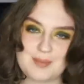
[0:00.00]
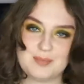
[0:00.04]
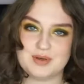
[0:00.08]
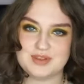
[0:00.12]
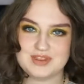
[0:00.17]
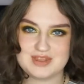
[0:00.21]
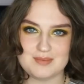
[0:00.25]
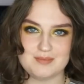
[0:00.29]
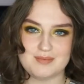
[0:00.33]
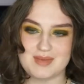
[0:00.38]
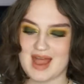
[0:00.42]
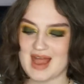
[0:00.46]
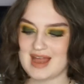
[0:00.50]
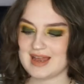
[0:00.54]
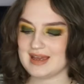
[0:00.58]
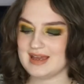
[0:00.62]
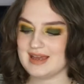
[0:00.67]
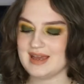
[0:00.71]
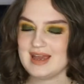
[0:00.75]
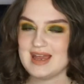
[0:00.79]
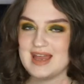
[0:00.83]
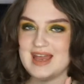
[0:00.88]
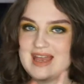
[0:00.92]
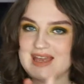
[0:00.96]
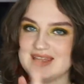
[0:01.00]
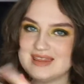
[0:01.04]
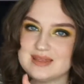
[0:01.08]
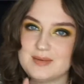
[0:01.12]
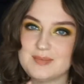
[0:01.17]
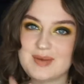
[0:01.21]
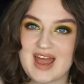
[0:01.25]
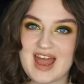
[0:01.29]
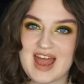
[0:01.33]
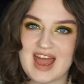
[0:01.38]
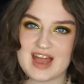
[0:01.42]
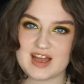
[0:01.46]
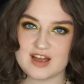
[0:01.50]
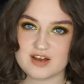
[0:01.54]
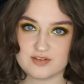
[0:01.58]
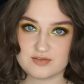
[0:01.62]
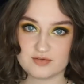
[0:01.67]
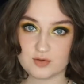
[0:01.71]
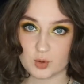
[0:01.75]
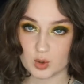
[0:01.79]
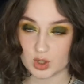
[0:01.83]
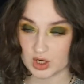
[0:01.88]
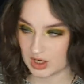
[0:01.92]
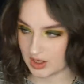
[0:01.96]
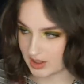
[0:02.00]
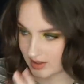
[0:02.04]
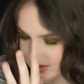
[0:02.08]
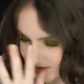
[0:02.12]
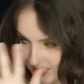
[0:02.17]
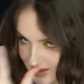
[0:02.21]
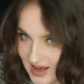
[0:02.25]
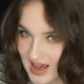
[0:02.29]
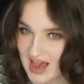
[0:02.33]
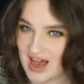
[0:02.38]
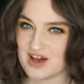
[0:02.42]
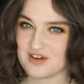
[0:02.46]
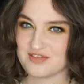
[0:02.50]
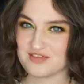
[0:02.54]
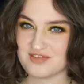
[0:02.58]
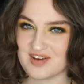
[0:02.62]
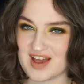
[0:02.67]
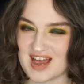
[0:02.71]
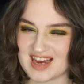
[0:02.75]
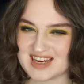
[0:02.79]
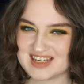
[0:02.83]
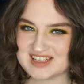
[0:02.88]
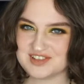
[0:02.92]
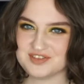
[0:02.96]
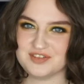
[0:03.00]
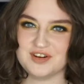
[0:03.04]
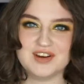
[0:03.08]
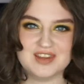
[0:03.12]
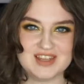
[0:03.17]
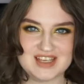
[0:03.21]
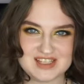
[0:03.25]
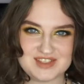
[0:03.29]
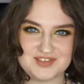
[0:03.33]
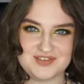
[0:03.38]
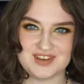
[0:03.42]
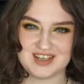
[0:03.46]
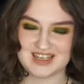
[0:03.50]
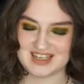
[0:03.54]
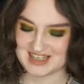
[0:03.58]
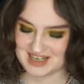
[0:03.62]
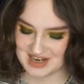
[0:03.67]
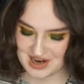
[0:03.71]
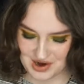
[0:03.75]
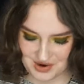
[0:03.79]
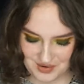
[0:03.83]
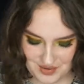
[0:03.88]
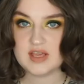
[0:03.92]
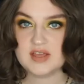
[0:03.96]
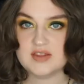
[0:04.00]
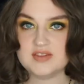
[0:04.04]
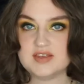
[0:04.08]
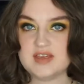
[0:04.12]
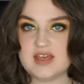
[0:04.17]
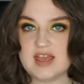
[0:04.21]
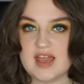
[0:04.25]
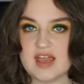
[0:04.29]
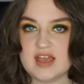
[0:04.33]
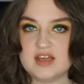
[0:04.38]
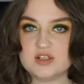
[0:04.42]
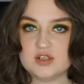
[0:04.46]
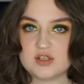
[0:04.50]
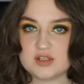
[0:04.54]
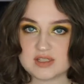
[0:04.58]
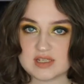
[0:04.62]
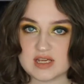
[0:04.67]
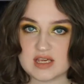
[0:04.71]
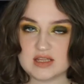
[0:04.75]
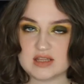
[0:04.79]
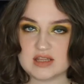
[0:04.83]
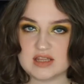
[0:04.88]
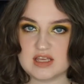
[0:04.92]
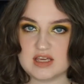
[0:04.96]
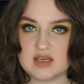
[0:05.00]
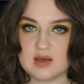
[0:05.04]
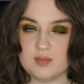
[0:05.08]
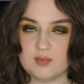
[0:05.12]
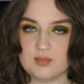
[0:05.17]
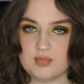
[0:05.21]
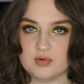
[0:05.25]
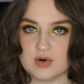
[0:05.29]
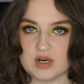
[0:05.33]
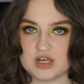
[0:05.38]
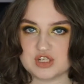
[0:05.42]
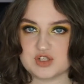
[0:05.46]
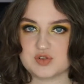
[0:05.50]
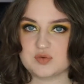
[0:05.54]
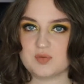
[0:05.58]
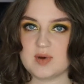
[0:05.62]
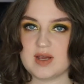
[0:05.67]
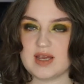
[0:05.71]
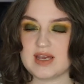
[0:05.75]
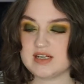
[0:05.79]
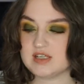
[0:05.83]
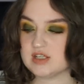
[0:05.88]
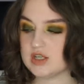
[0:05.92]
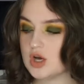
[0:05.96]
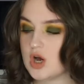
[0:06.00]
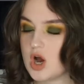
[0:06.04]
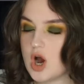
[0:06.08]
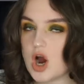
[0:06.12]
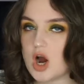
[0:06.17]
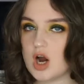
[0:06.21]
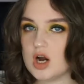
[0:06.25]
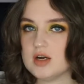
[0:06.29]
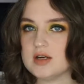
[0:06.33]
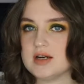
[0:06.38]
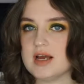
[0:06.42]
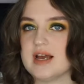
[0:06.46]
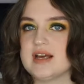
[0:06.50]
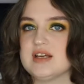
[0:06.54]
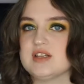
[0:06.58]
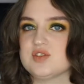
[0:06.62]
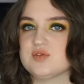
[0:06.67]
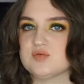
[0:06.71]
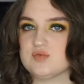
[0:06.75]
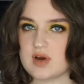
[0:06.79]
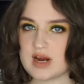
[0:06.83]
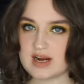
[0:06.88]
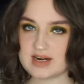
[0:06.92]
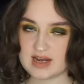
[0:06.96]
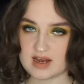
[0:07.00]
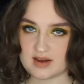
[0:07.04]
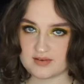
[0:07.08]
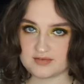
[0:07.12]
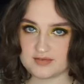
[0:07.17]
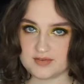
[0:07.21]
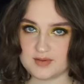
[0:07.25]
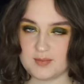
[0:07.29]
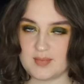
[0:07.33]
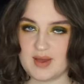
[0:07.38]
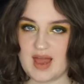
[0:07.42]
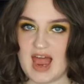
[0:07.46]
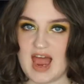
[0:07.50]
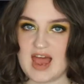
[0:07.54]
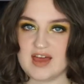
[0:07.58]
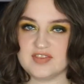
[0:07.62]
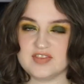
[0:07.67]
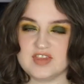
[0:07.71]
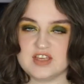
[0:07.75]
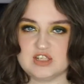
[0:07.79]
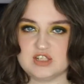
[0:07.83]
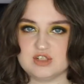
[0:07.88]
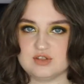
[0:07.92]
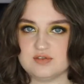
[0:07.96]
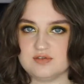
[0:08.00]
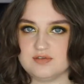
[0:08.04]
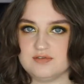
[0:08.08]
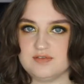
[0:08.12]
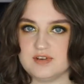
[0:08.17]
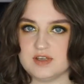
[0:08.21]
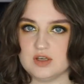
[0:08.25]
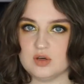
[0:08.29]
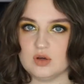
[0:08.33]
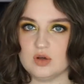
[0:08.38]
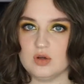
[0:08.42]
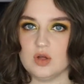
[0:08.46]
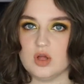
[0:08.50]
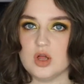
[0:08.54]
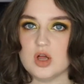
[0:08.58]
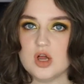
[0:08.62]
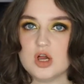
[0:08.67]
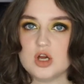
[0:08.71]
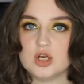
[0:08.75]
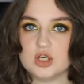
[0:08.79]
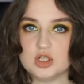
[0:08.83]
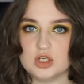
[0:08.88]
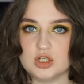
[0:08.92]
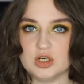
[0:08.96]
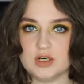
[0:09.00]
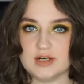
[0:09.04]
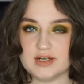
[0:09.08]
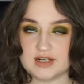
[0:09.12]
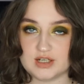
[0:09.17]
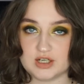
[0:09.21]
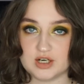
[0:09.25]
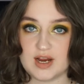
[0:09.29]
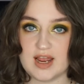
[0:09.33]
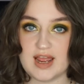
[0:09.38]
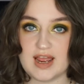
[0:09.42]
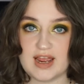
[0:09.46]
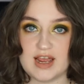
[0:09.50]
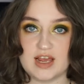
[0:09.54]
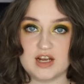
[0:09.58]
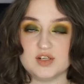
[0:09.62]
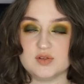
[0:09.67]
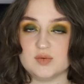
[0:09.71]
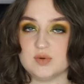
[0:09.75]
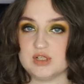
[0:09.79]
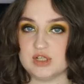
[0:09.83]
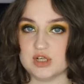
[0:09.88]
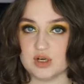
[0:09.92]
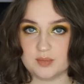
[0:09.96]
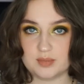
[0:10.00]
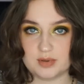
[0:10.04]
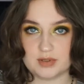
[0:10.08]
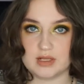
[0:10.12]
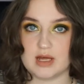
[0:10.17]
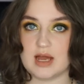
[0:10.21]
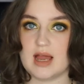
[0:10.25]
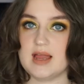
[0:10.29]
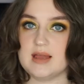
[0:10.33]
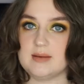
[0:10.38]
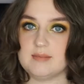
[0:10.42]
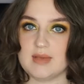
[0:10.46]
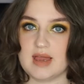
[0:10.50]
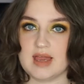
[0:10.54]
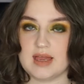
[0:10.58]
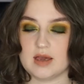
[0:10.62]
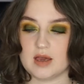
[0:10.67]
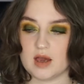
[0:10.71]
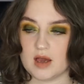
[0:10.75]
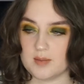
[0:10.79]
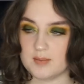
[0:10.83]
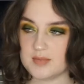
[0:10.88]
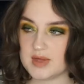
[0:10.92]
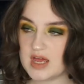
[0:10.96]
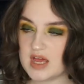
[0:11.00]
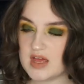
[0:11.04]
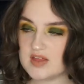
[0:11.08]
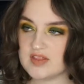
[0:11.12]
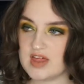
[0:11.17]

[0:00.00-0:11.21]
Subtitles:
I put them back in the bag for effect for this video. The handles and the brush weight are nice right off the bat. They do feel good in your hand when you're applying makeup.